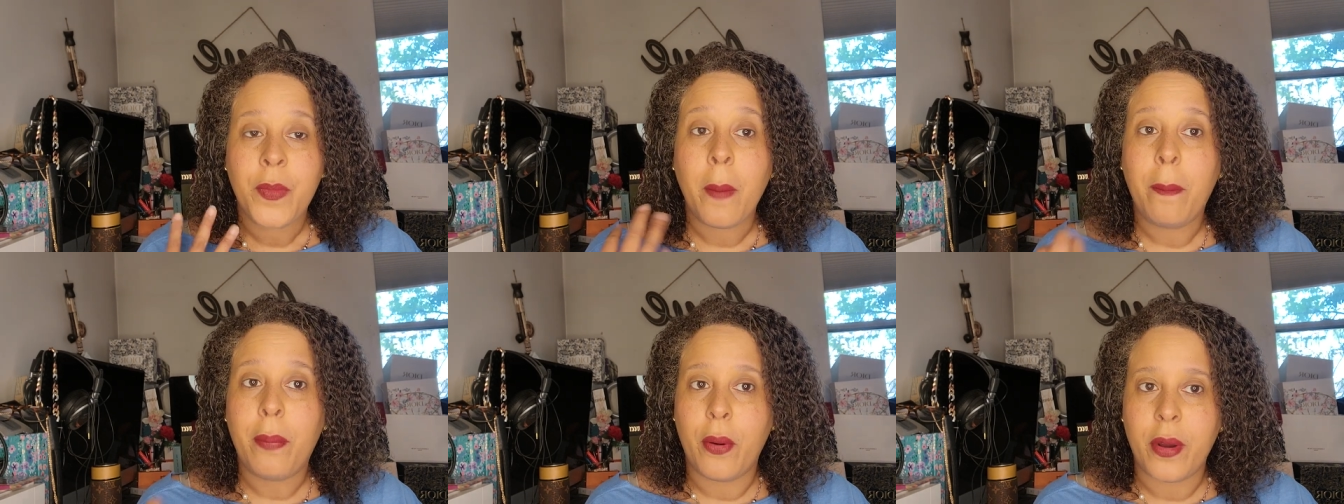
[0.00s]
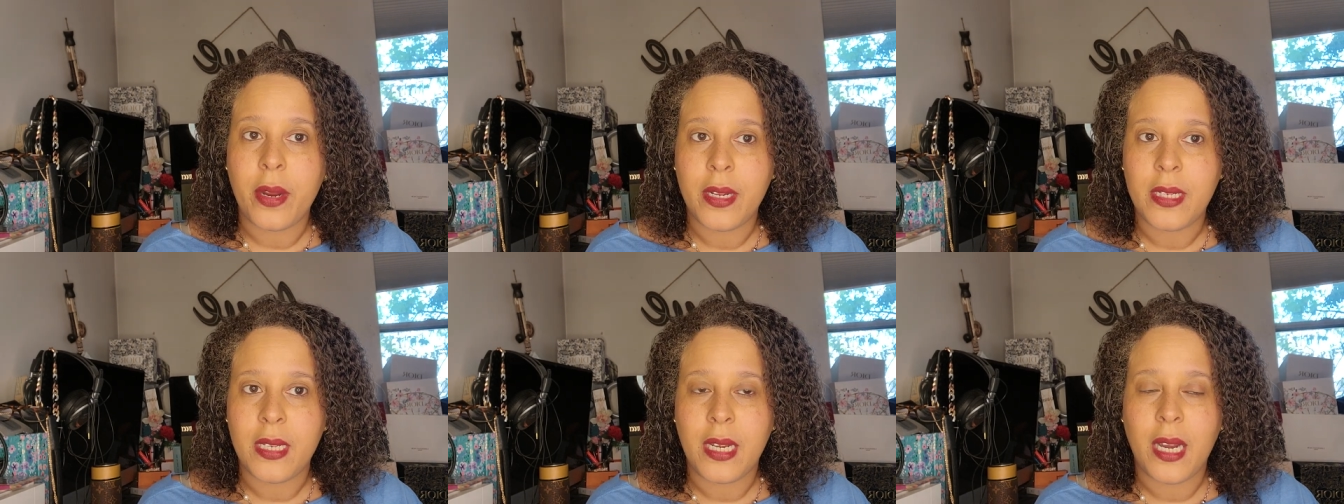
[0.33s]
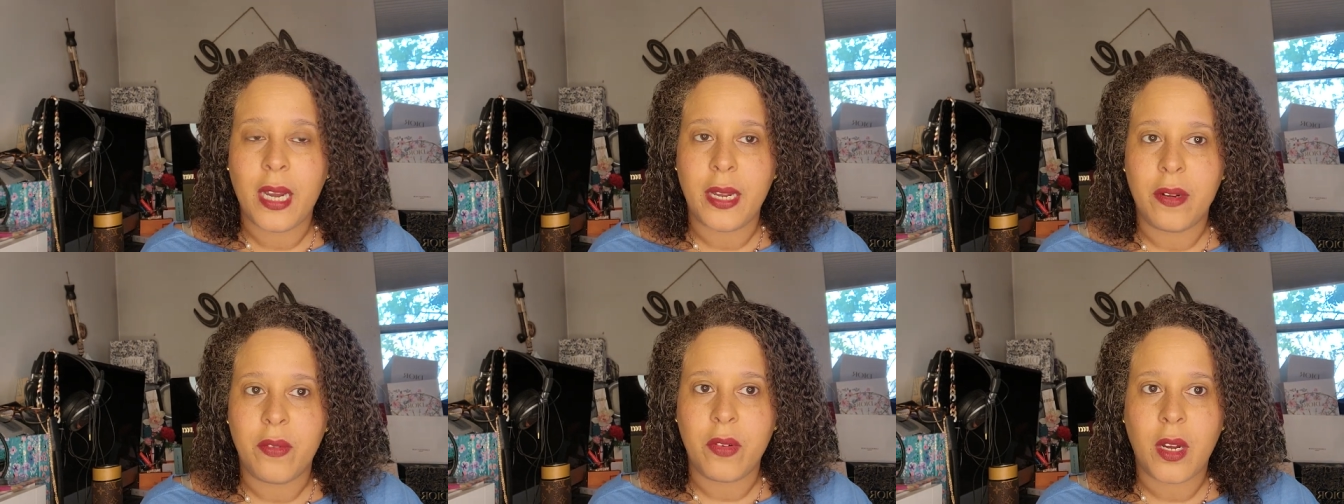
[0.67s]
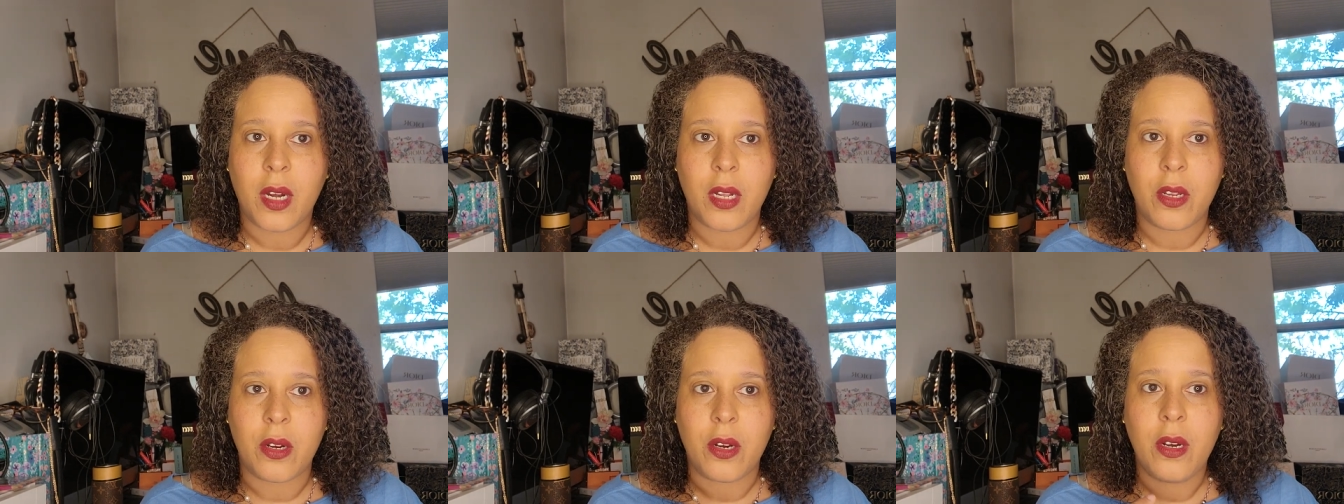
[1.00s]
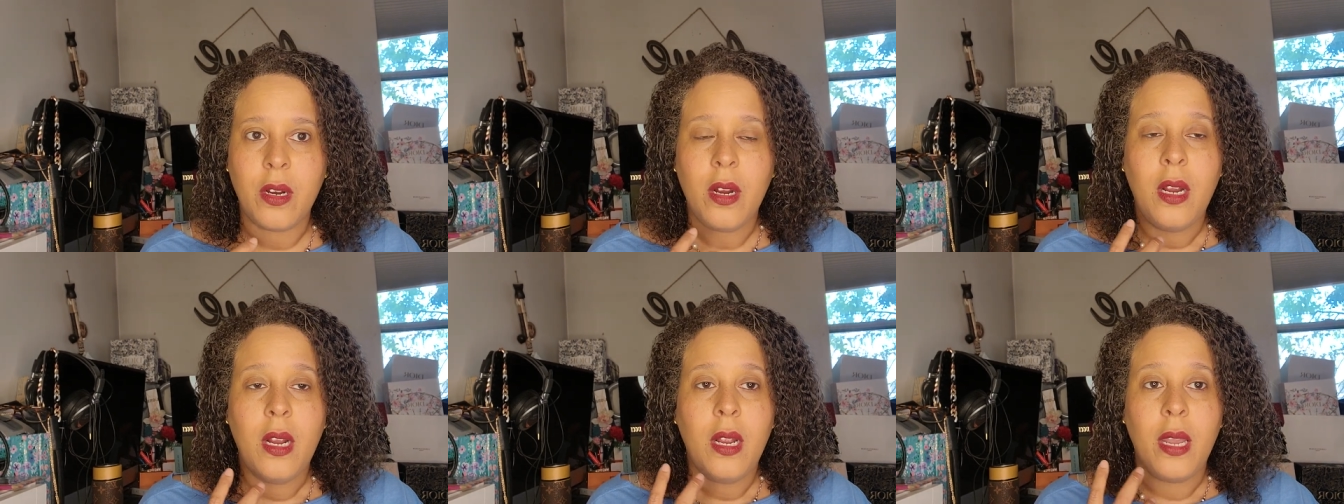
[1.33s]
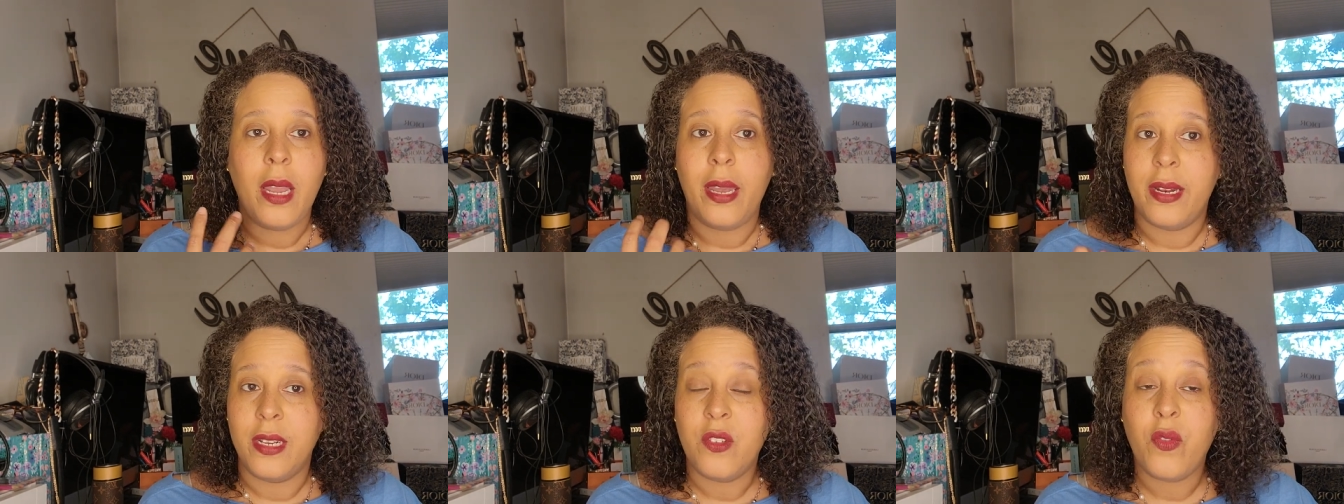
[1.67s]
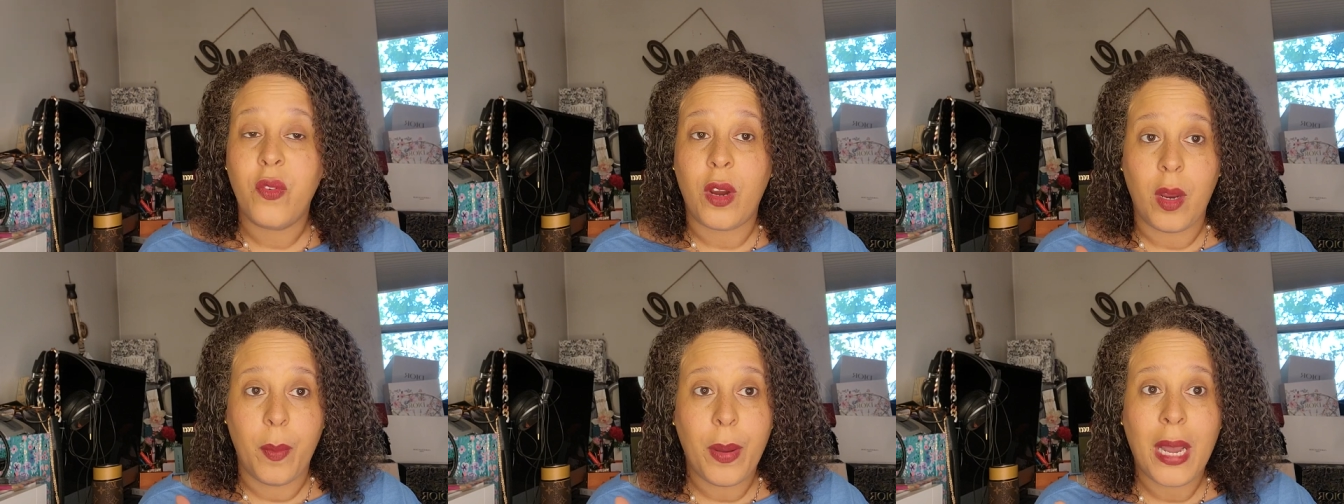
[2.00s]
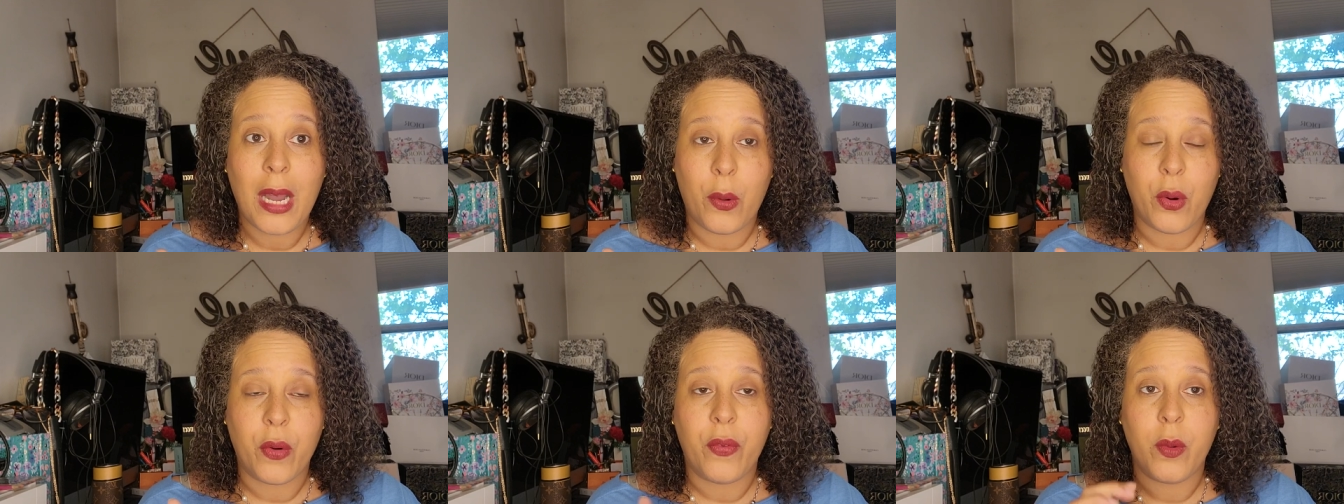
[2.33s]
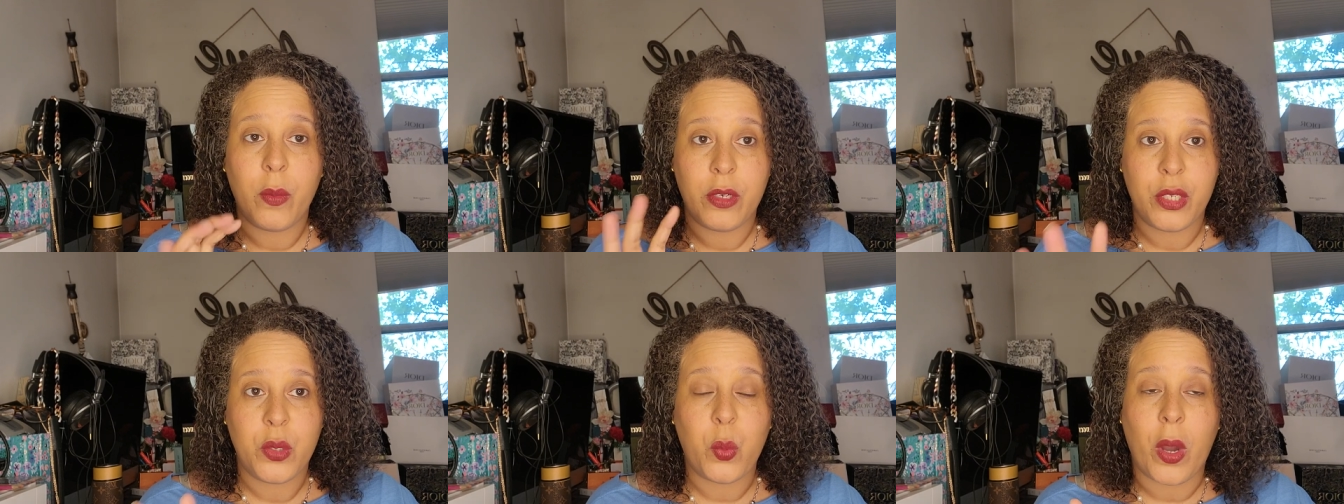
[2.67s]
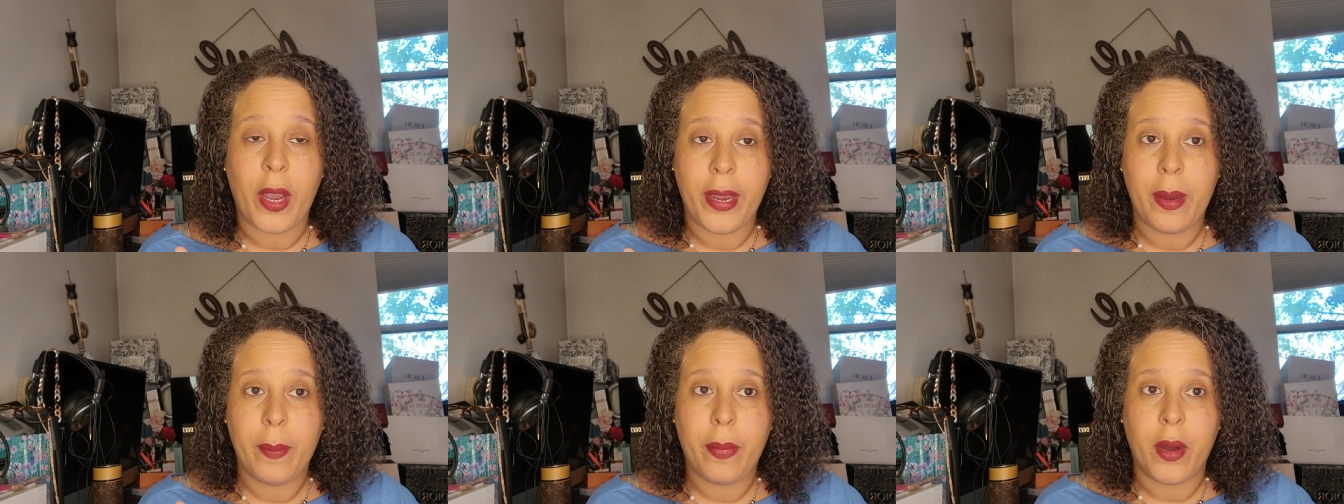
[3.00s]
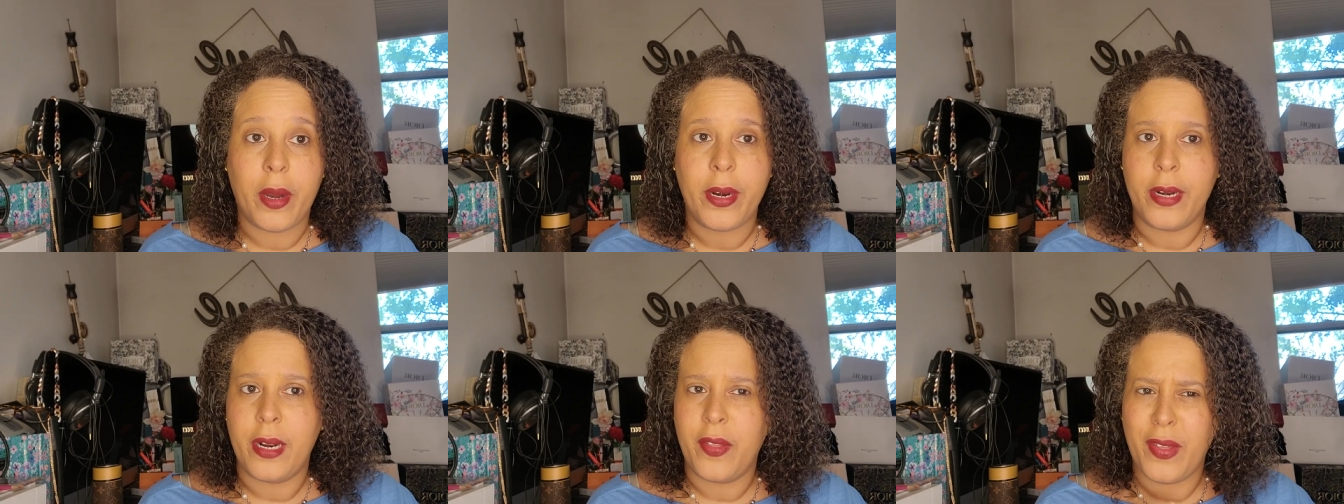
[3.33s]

burgundy kind of color. It is very powerful, which is why I bought it.